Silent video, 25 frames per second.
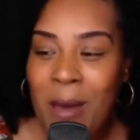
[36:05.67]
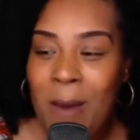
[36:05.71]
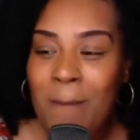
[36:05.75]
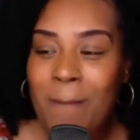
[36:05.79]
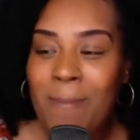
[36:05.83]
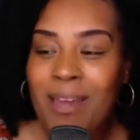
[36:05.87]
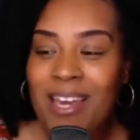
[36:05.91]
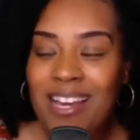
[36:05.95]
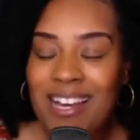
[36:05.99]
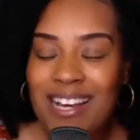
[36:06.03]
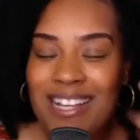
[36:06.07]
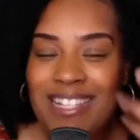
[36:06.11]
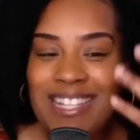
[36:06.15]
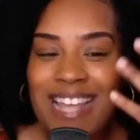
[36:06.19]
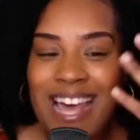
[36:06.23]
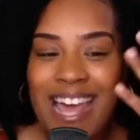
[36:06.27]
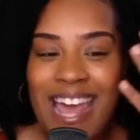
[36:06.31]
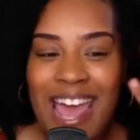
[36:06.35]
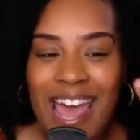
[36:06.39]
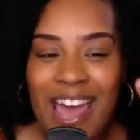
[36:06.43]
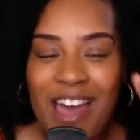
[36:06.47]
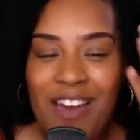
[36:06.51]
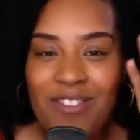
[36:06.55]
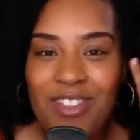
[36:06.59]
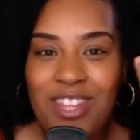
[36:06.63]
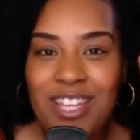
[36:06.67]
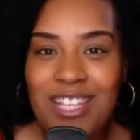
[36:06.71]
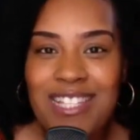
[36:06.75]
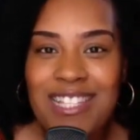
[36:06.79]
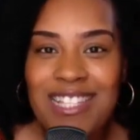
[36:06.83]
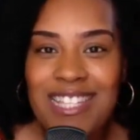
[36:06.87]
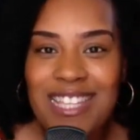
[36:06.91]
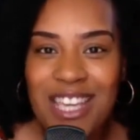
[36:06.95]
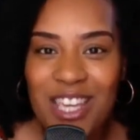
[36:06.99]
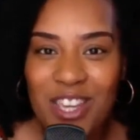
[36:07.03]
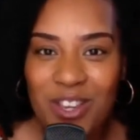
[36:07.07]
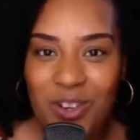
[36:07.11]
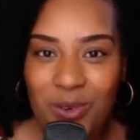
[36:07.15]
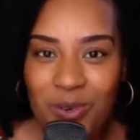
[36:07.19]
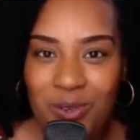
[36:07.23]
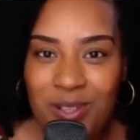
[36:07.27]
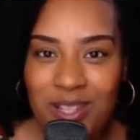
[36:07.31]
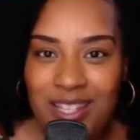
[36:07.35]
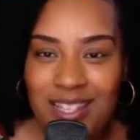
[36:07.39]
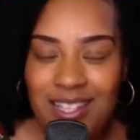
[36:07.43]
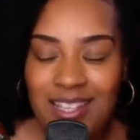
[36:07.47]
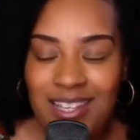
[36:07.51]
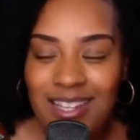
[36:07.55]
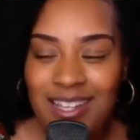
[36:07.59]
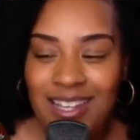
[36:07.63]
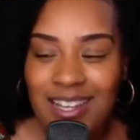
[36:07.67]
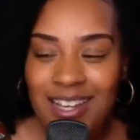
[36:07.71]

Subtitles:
because they have this guilt